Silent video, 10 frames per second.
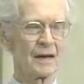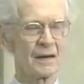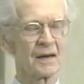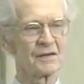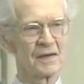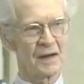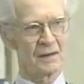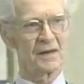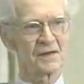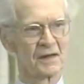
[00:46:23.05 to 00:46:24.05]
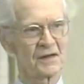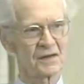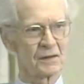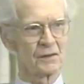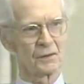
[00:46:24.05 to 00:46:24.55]
is that is a
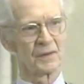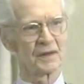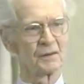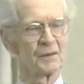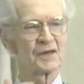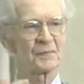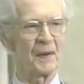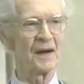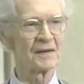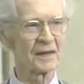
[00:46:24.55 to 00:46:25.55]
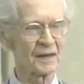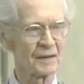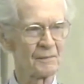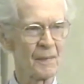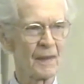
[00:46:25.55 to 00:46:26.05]
listener or a reader
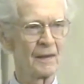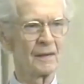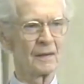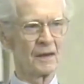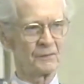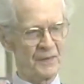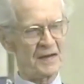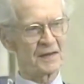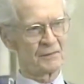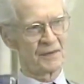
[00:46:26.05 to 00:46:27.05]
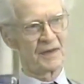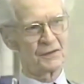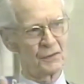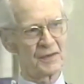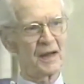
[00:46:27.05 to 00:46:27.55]
responding effectively
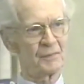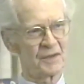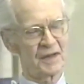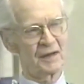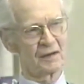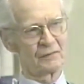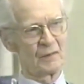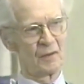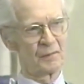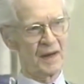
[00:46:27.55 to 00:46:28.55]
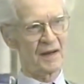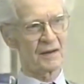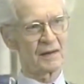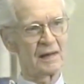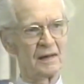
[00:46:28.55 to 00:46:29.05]
to that particular verbal
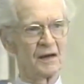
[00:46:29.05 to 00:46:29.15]
pattern?